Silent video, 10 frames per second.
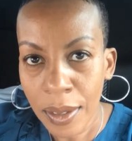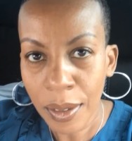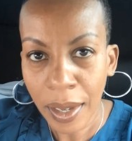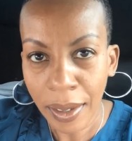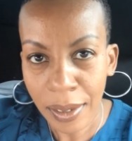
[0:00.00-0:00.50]

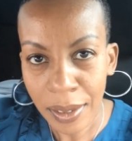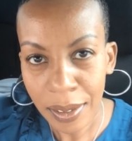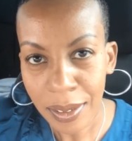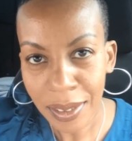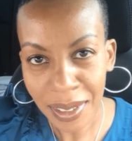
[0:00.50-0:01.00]
Okay,
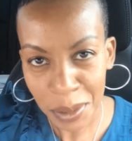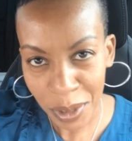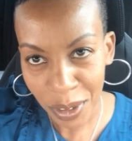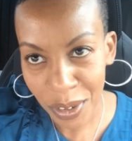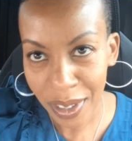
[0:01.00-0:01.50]
I think I'm
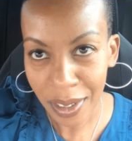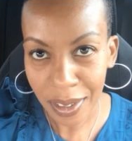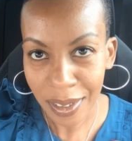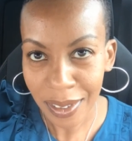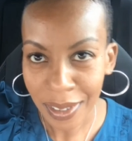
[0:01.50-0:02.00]

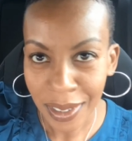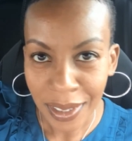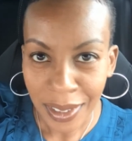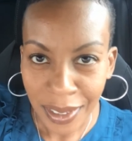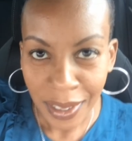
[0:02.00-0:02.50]
recording.
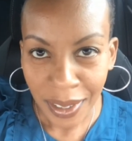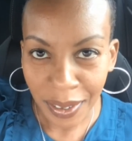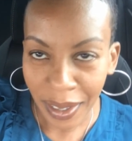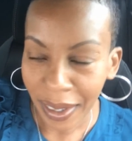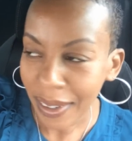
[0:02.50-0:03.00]

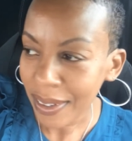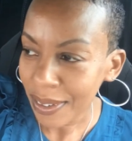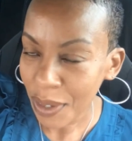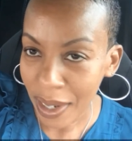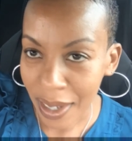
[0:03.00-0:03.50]
Okay,
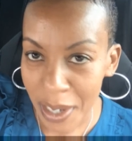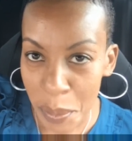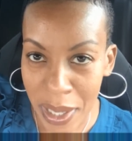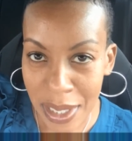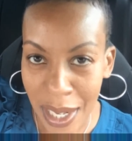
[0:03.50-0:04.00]
trying to get
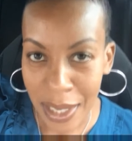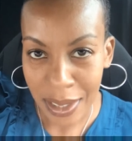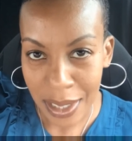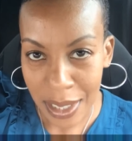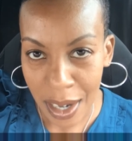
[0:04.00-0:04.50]
the best
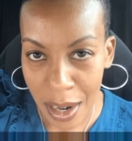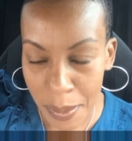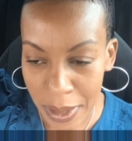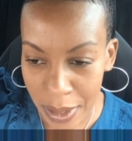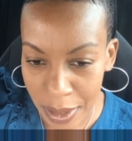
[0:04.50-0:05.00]
light in this
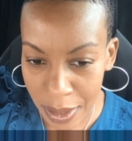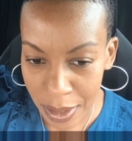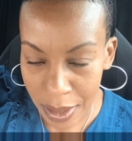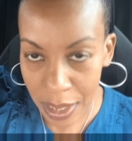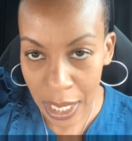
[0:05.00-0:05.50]
car because
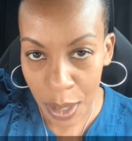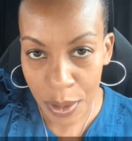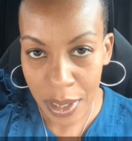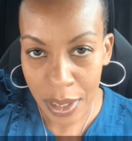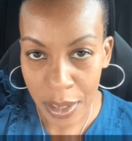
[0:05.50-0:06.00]
it's
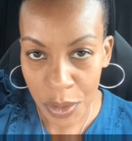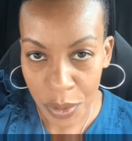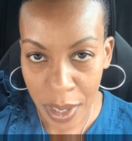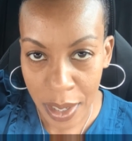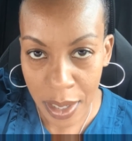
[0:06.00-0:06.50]
cloudy and
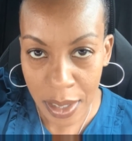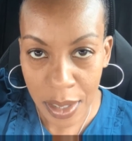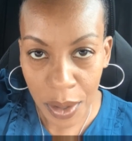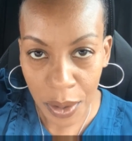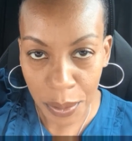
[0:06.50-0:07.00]
it's rainy,
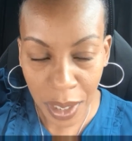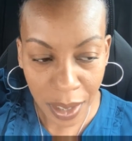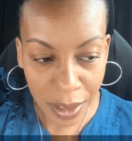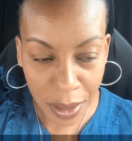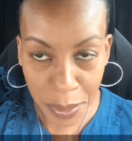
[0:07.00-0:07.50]
so I'm
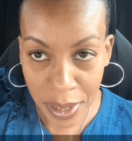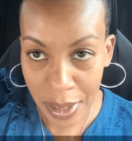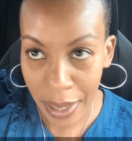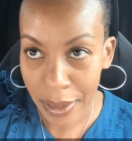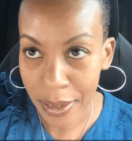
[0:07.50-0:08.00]
not getting the
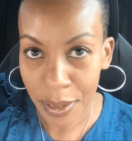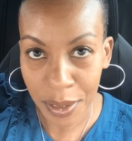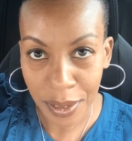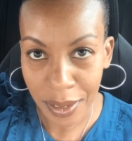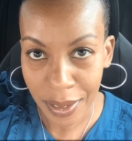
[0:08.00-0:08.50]
best light.
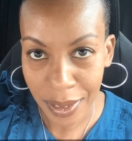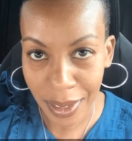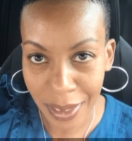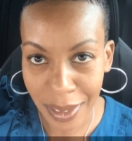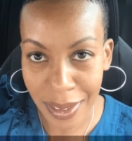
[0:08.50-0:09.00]
So
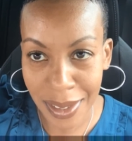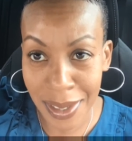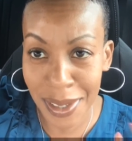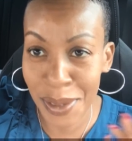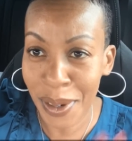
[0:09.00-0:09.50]
I think
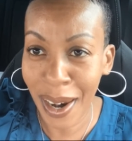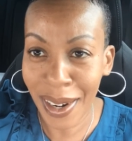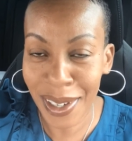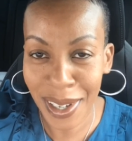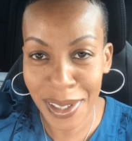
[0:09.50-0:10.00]
this is where
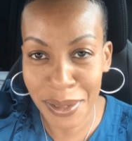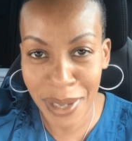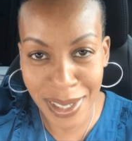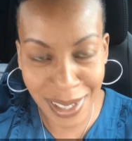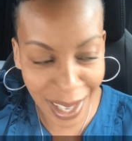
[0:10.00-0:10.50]
I can get the
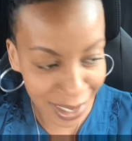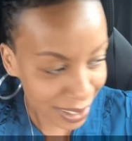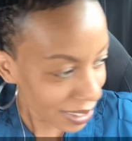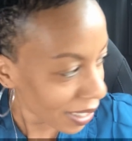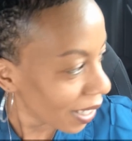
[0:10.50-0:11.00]
best
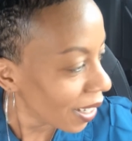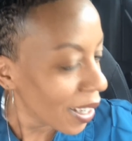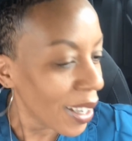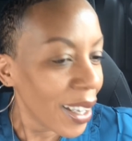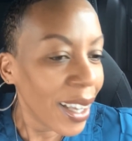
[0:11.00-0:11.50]
light.
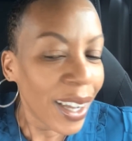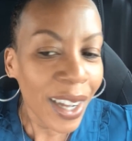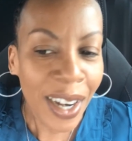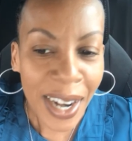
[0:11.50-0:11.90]
All